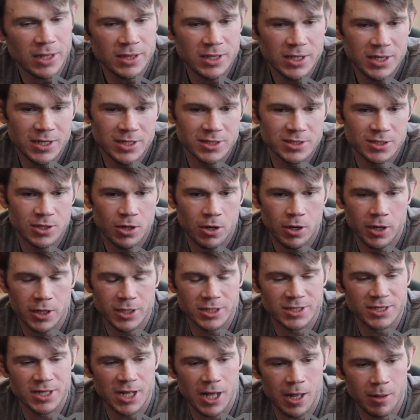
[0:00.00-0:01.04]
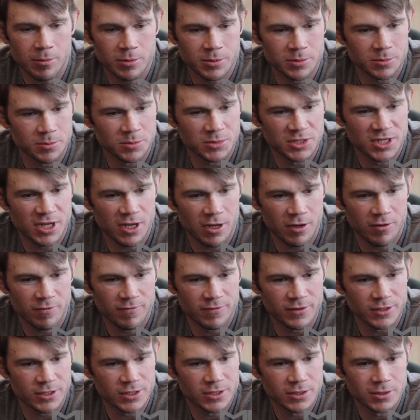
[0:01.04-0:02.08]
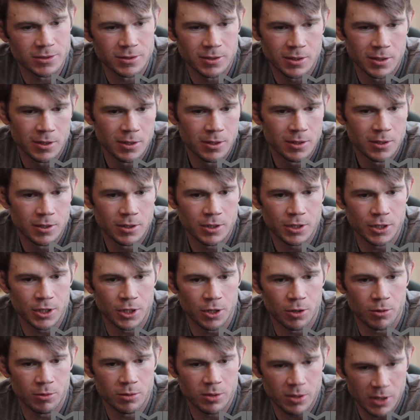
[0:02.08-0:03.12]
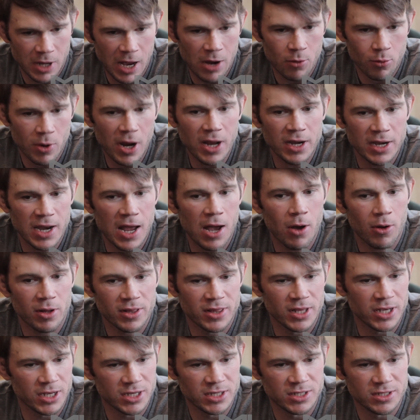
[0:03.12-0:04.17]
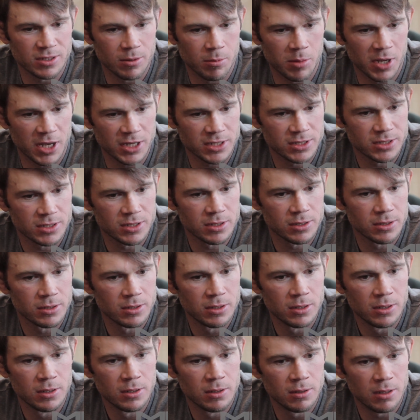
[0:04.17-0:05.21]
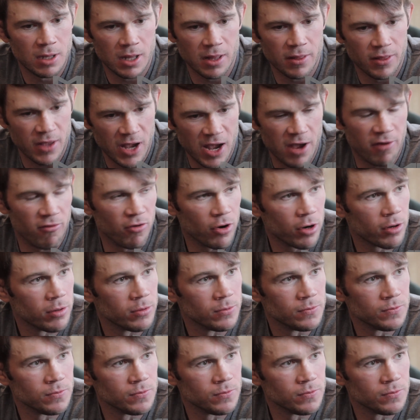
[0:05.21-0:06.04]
I think he's already established himself as, you know, right now I think he's the best ever.